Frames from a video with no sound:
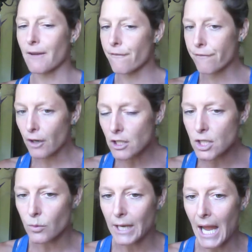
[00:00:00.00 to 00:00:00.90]
my
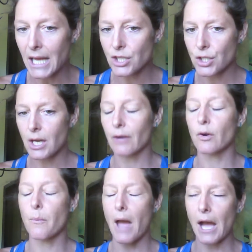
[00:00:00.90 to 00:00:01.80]
first reaction, I
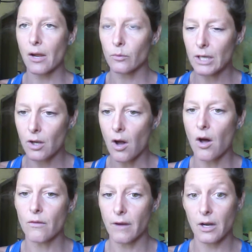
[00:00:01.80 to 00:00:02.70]

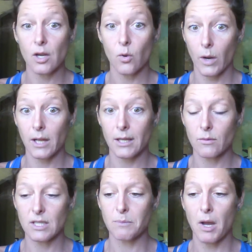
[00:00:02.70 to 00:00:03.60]
recall very quickly
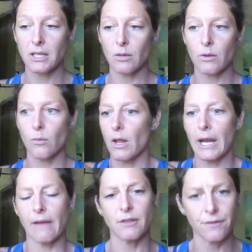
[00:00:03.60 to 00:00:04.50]
responding with, well,
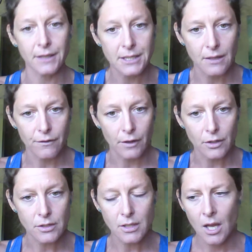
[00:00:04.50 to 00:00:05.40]
I'd have to fix it
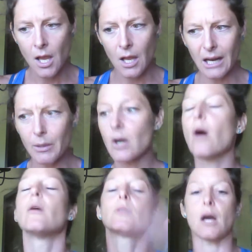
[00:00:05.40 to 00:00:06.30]
first. And I went,
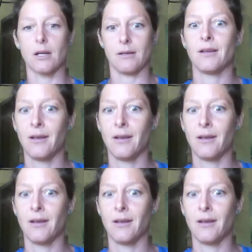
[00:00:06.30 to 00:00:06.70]
hold on.